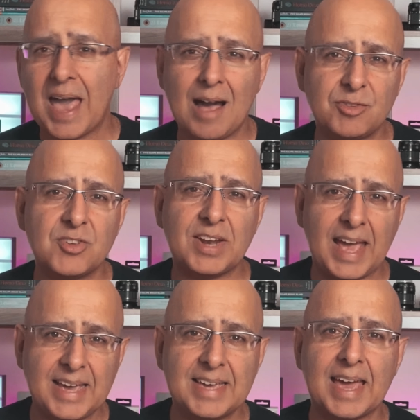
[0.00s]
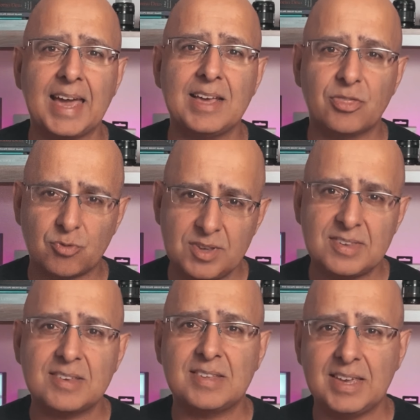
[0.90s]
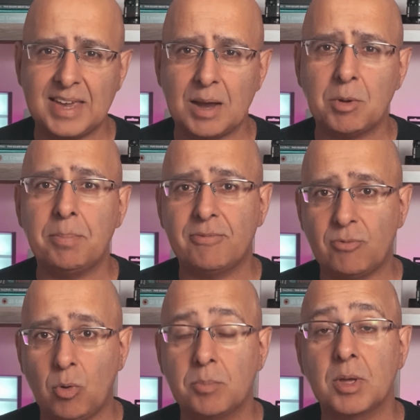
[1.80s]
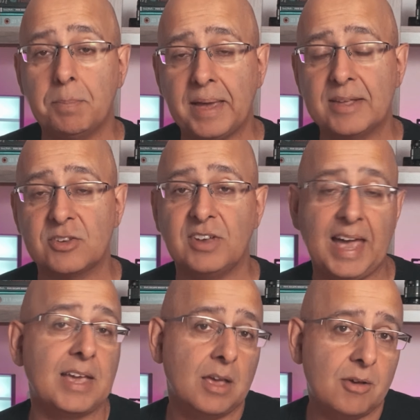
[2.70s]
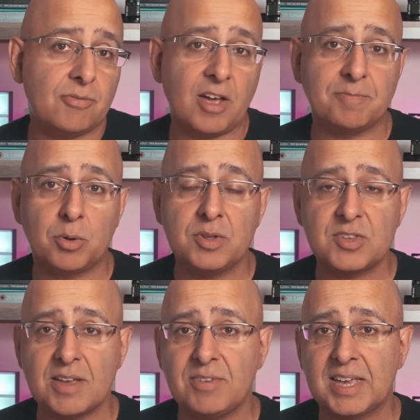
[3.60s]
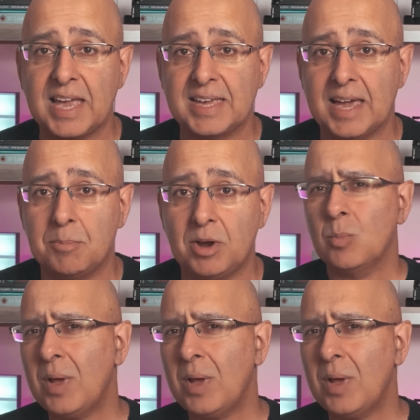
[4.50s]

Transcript: How does an eight K three sixty camera perform compared to a five point seven K camera?